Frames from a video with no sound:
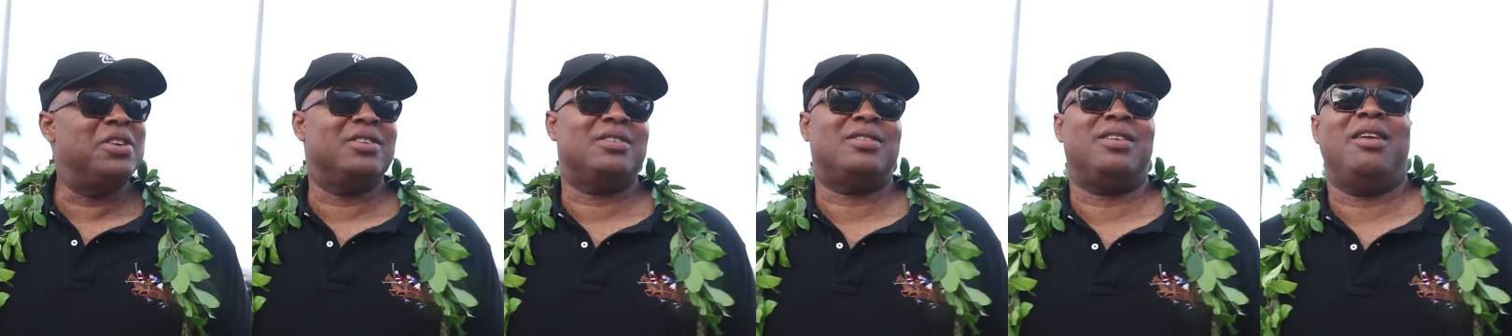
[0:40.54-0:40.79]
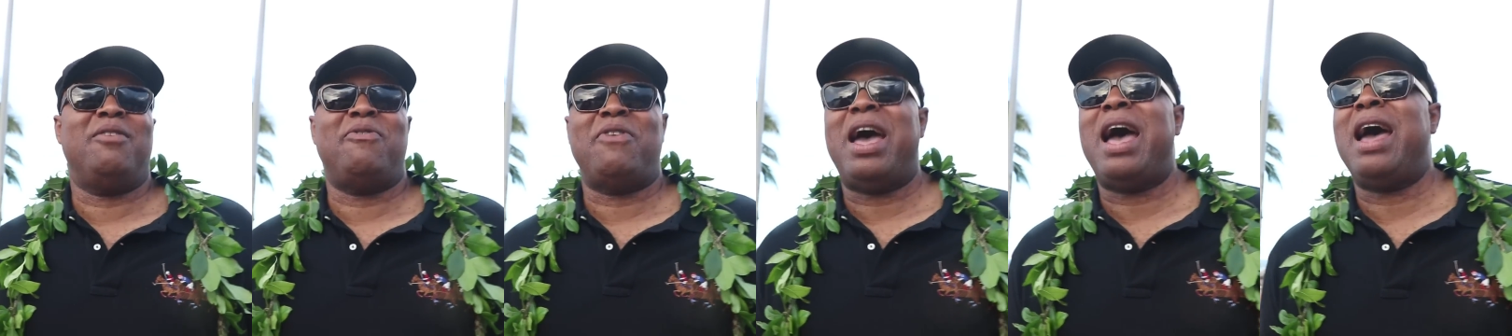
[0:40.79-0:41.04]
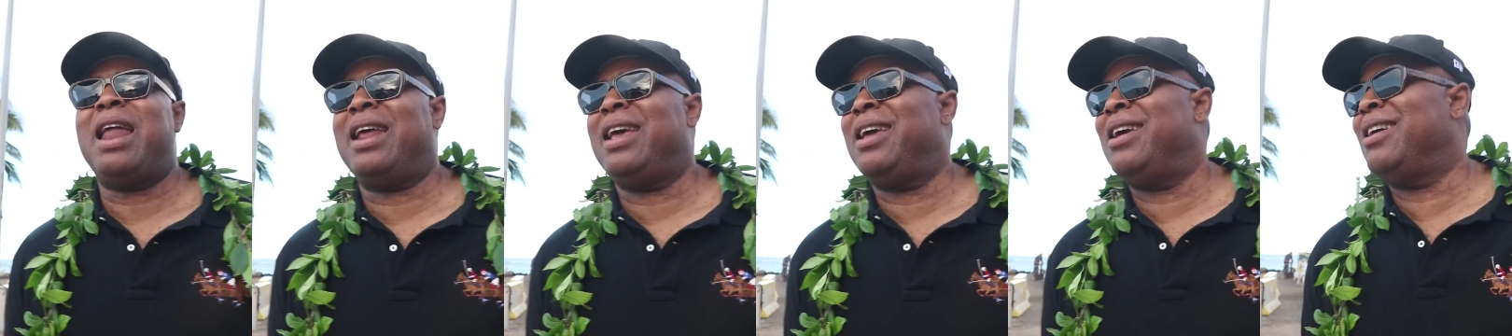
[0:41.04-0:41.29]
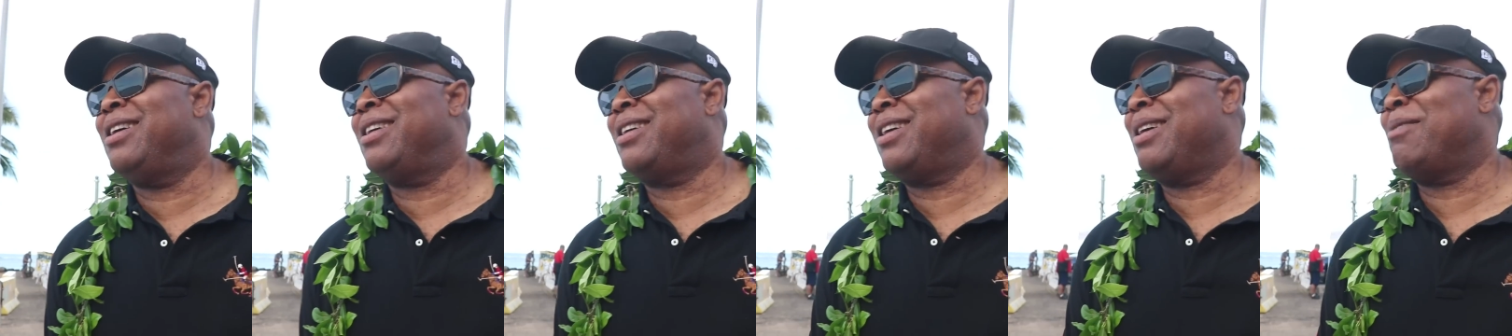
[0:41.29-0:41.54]
just left out of
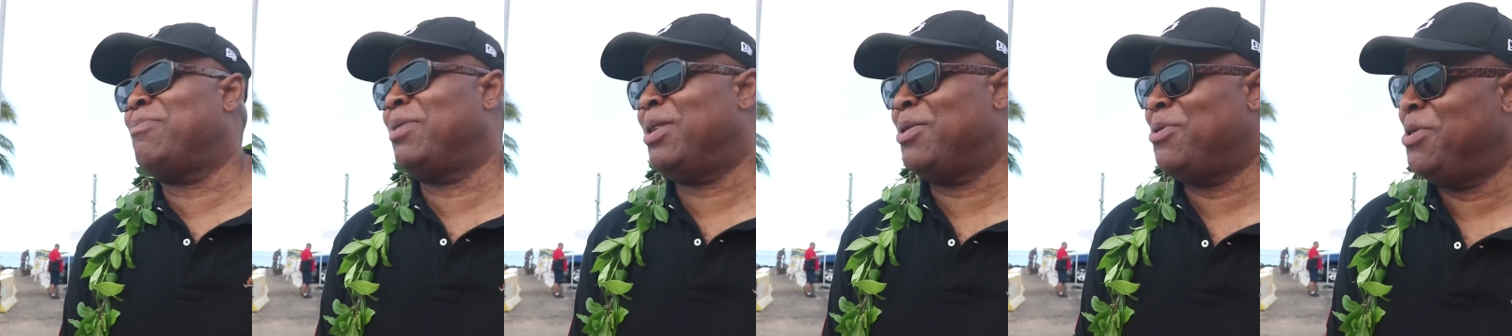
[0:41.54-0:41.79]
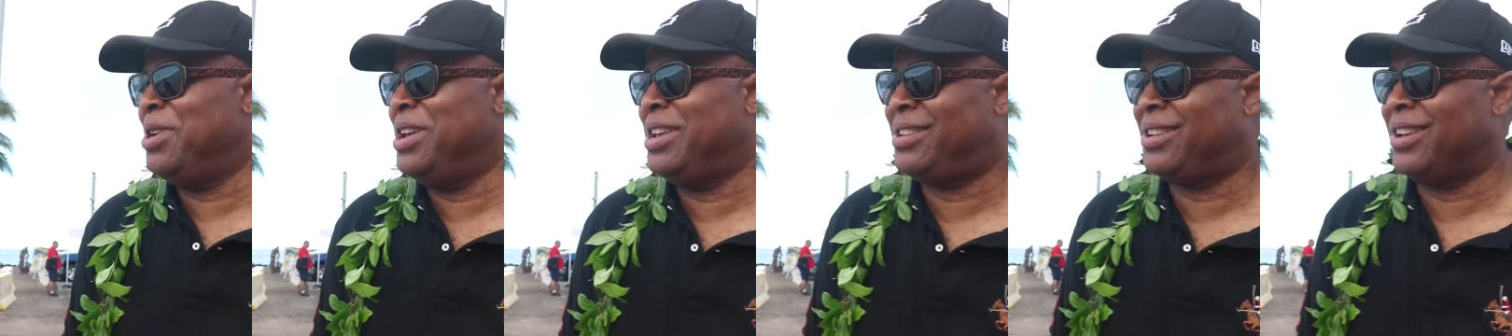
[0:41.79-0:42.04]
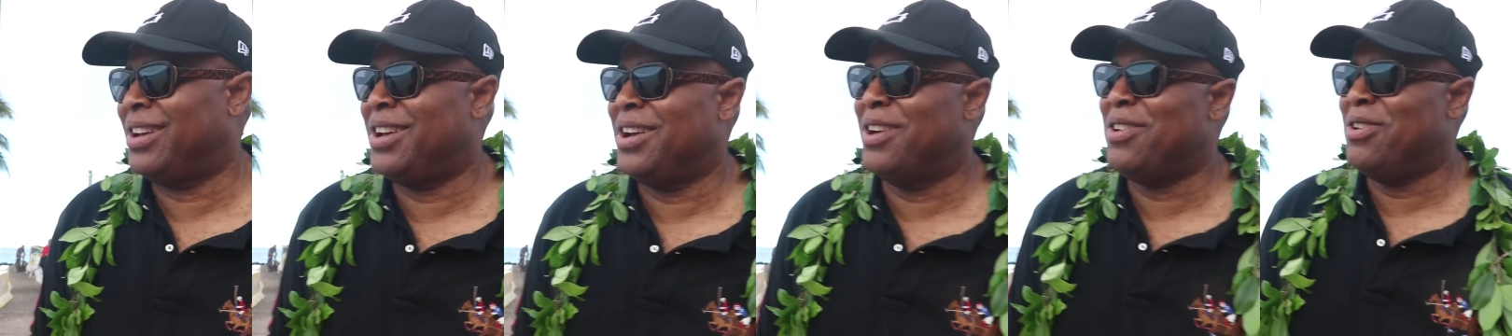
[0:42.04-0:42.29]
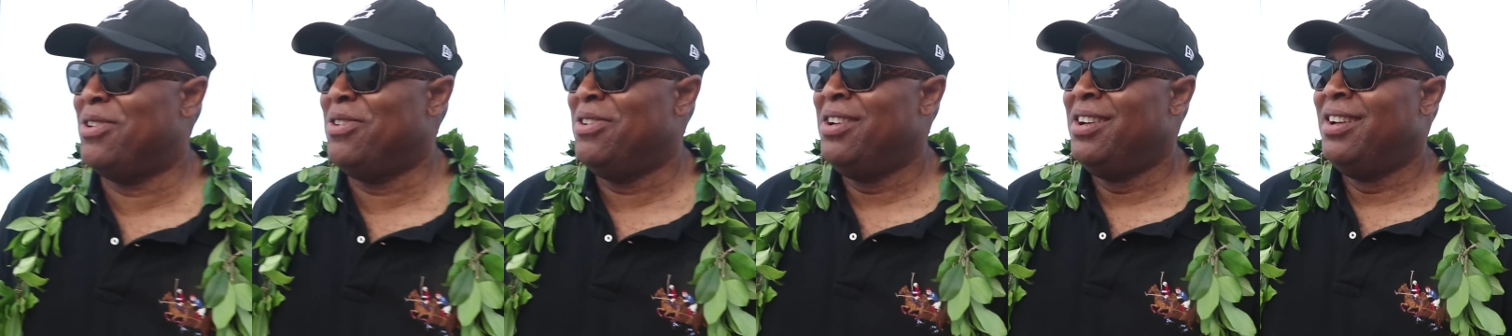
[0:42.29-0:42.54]
here a couple of weeks
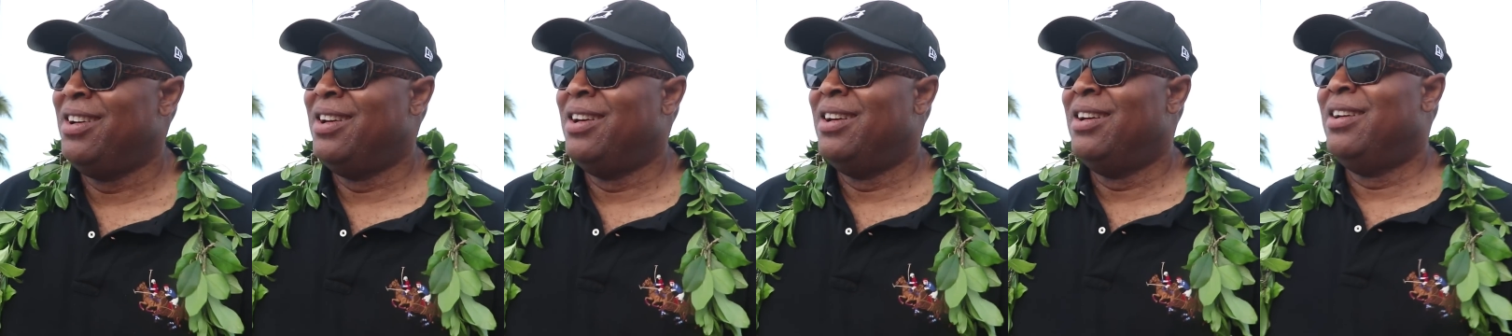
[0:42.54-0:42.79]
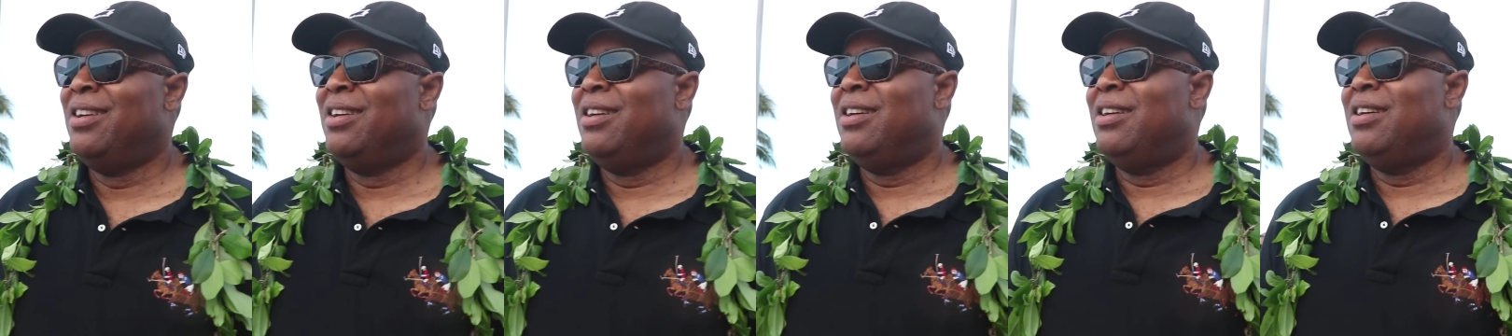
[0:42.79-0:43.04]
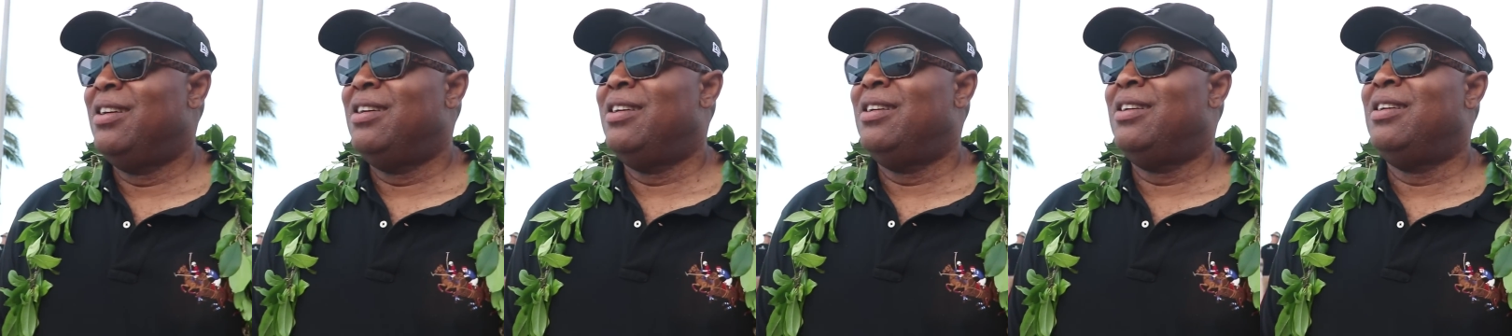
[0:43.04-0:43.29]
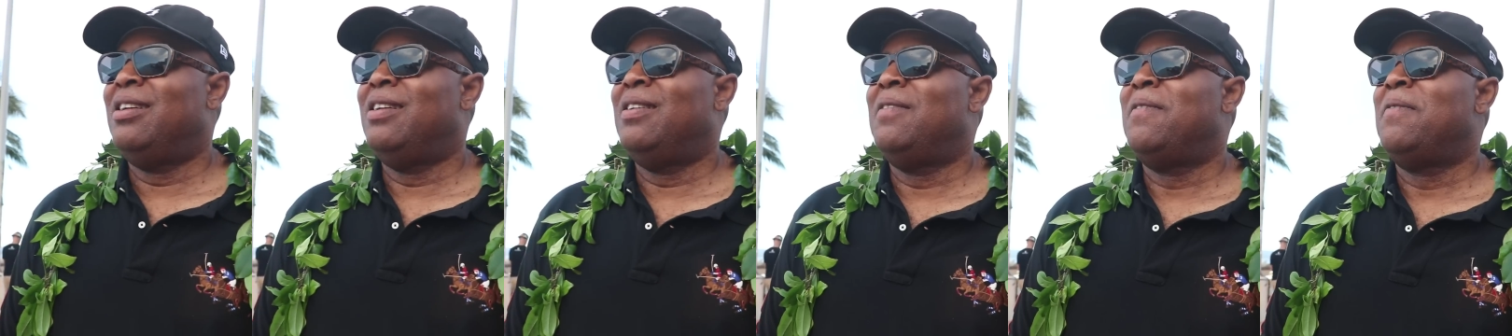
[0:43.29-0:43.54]
ago. What did you do with your
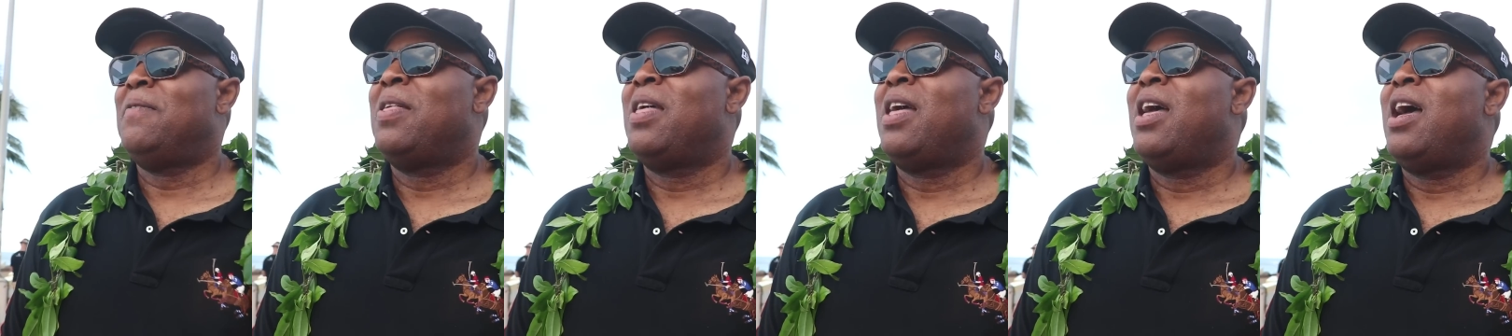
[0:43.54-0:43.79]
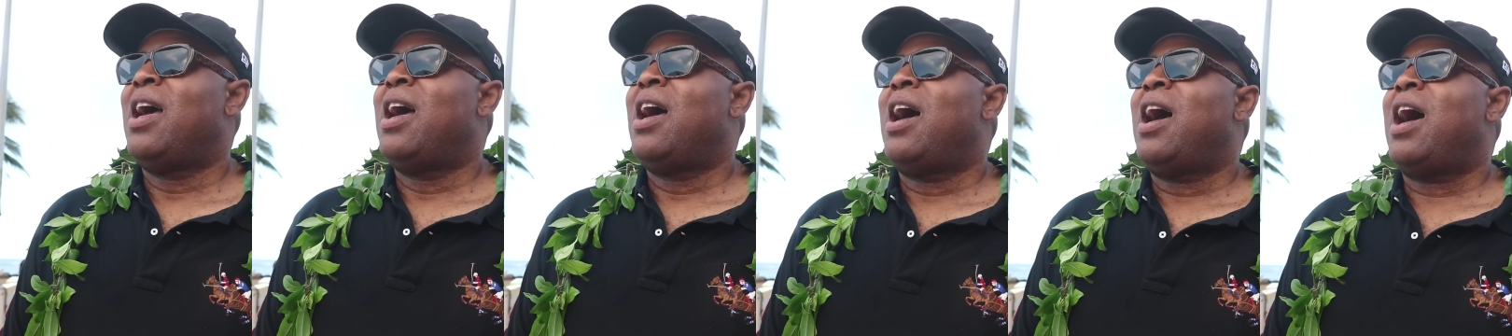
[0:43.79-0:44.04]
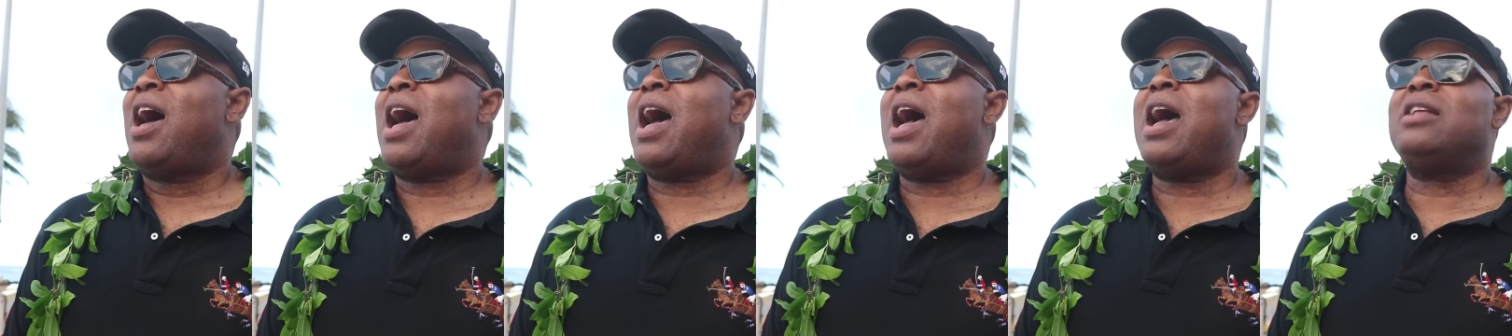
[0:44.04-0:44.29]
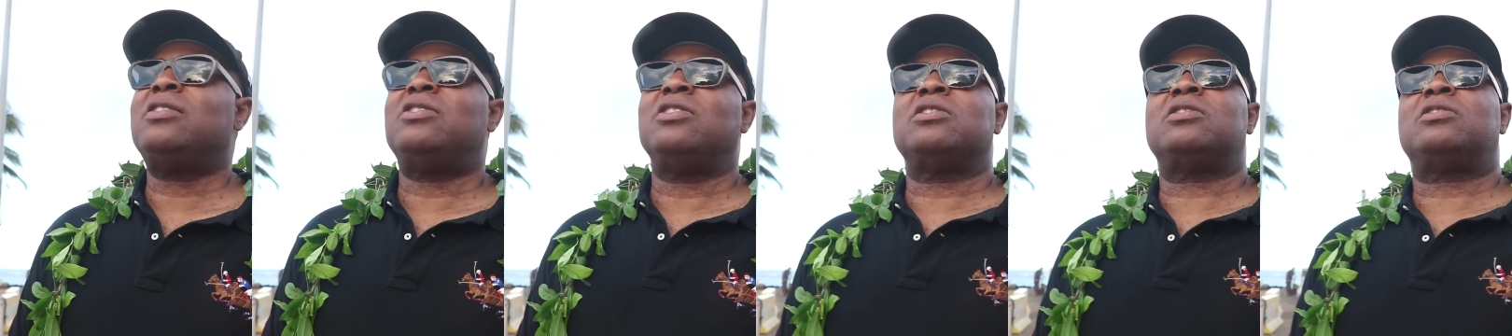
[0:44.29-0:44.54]
hug?
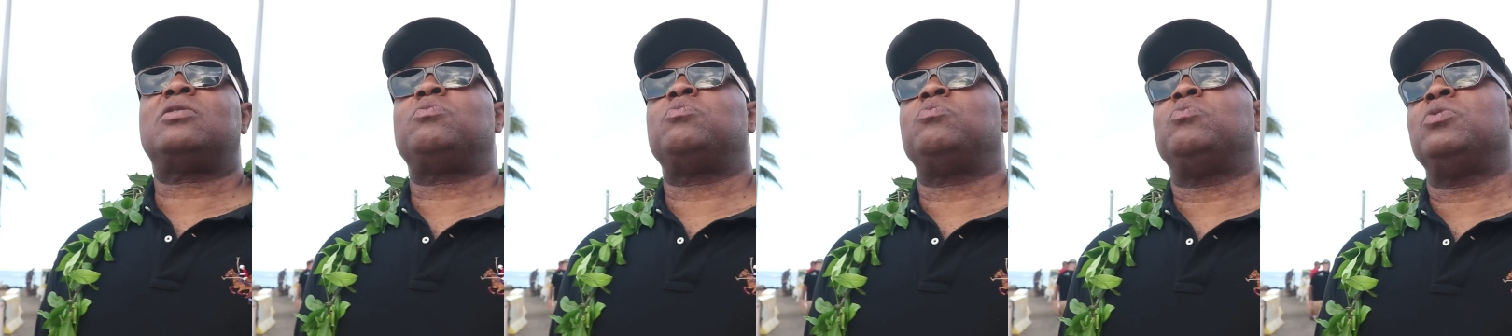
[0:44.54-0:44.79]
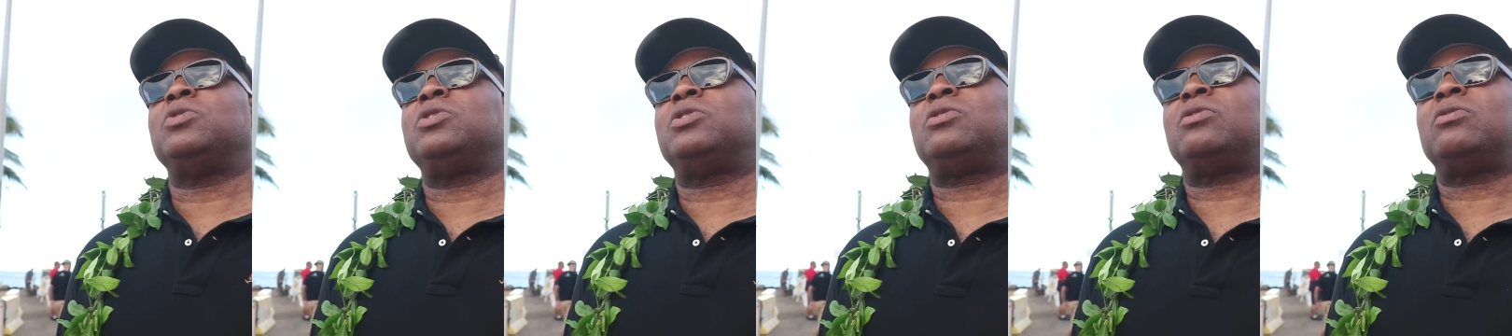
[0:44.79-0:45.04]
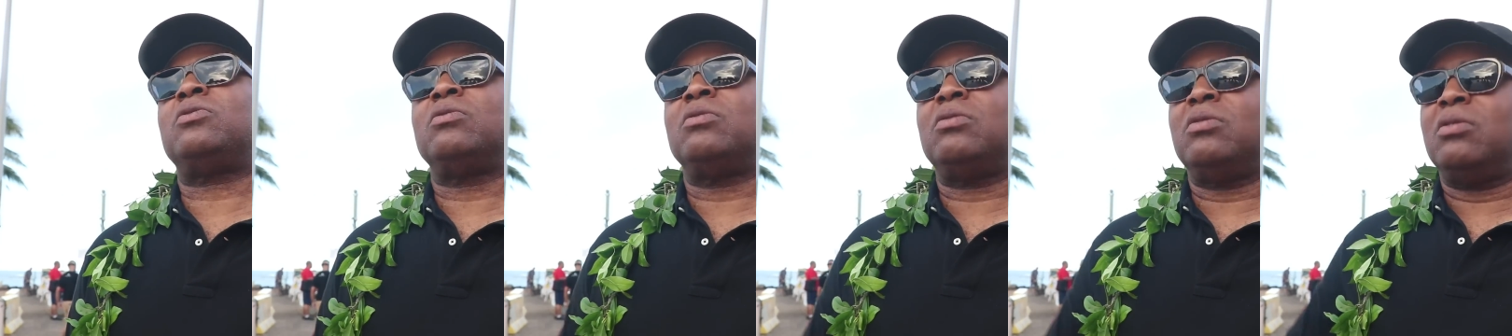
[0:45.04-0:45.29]
I just was